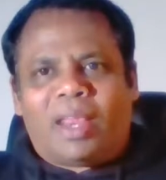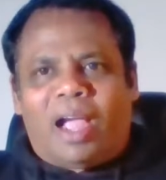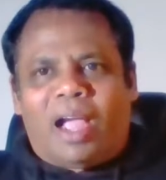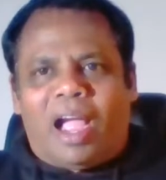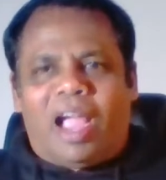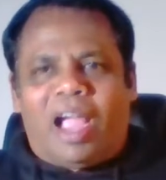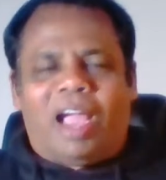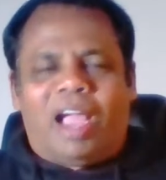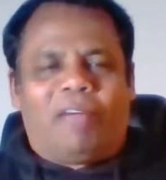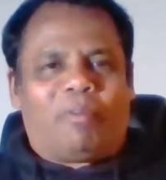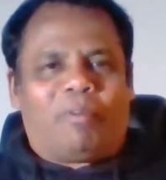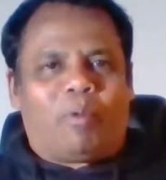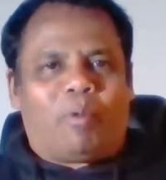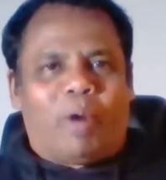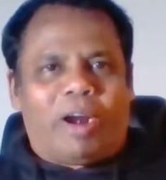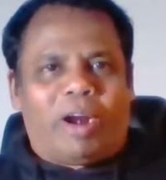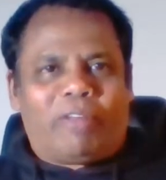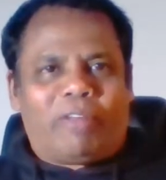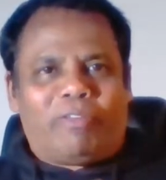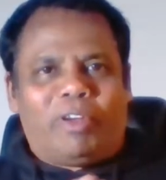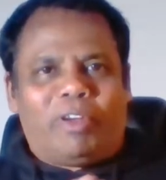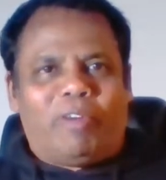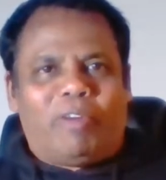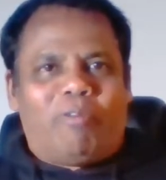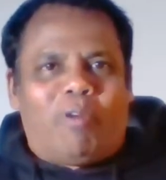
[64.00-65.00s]
I have quite a
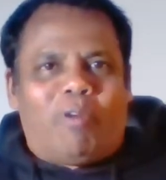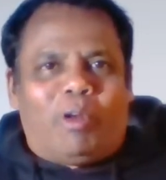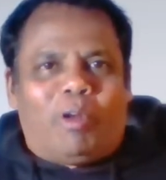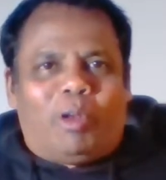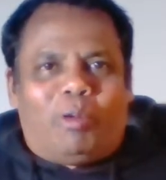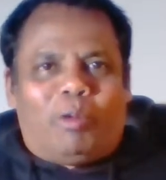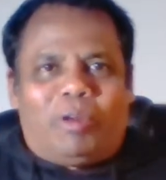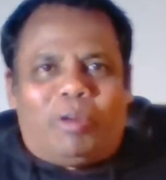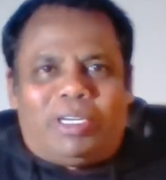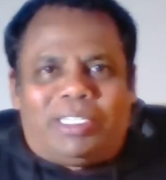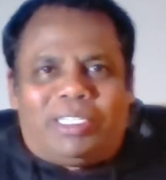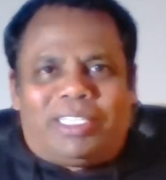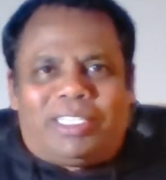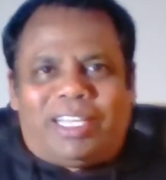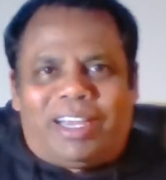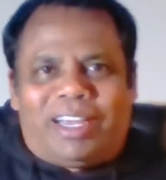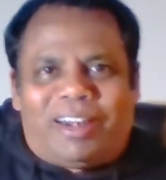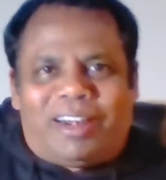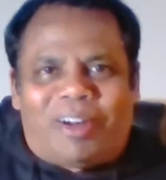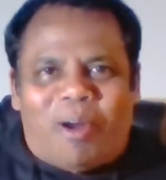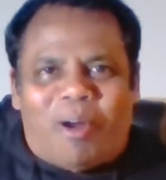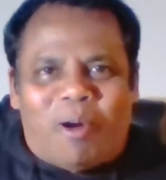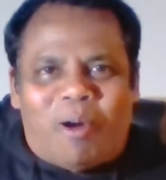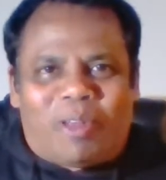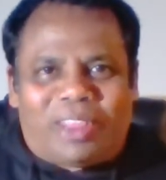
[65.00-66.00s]
few followers
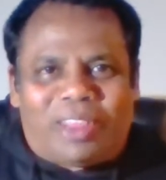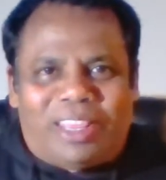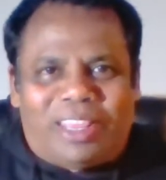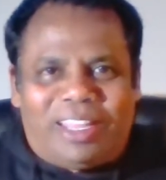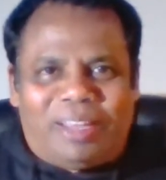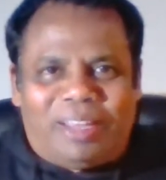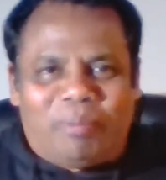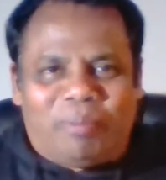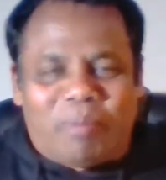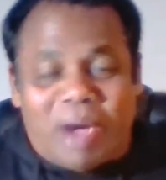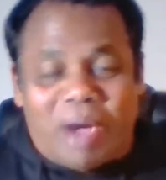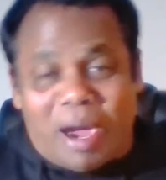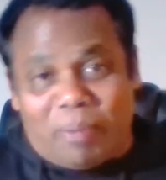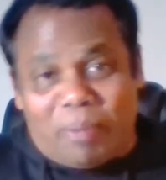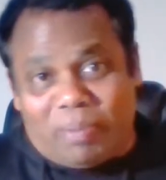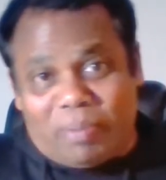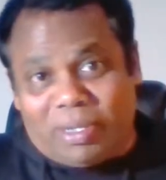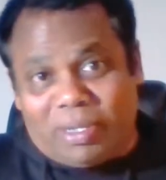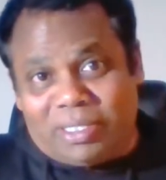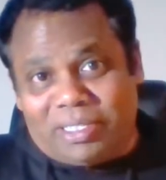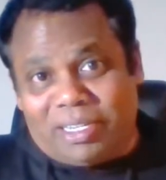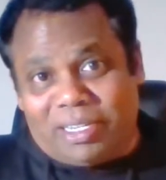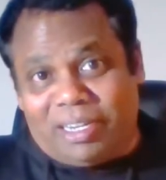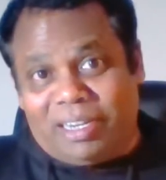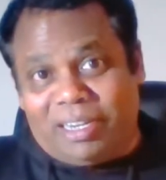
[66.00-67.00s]
there on the my
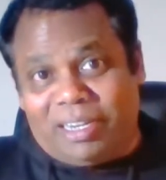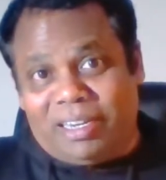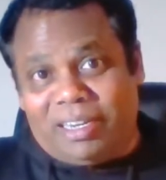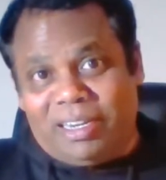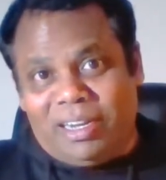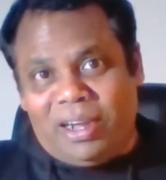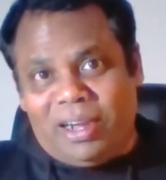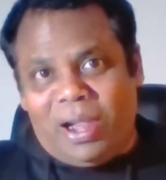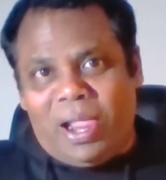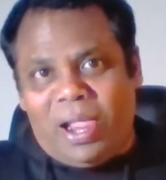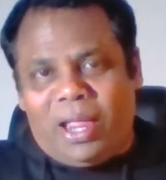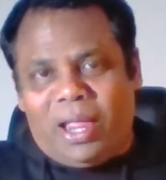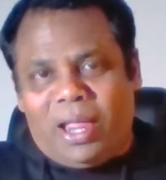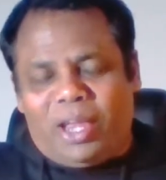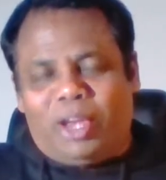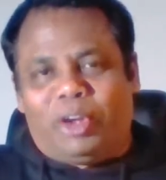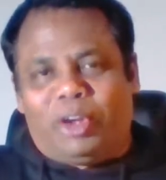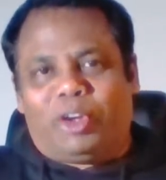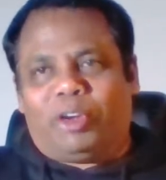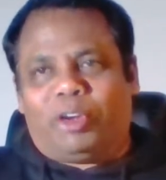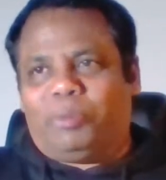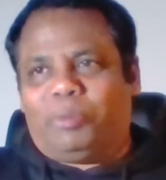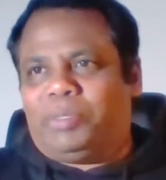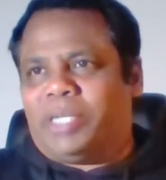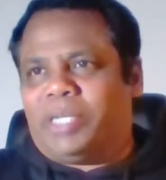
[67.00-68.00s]
personal
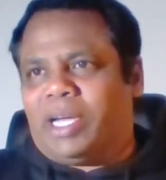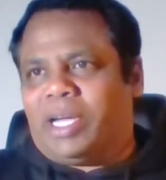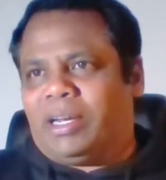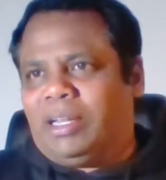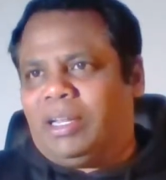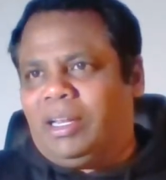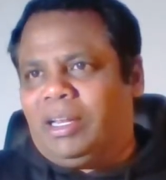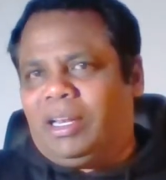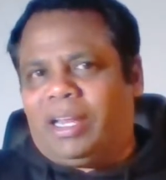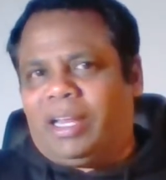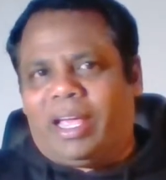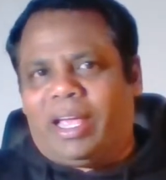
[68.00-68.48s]
YouTube channel.